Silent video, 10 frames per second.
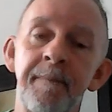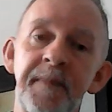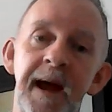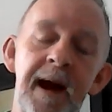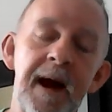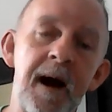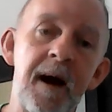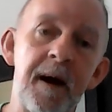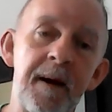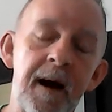
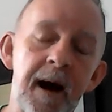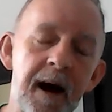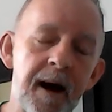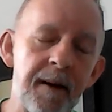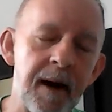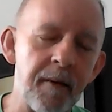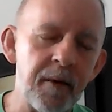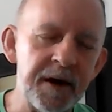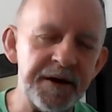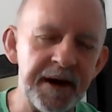And I
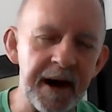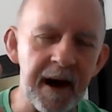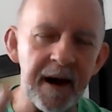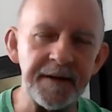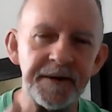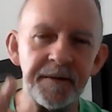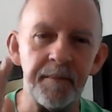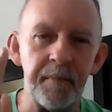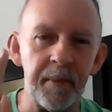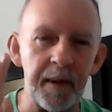wish God's
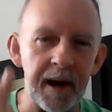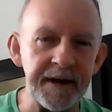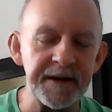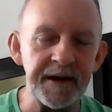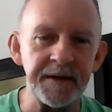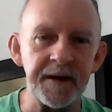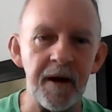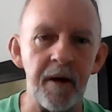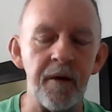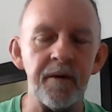blessings
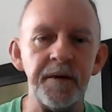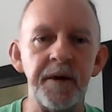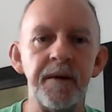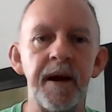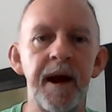on you.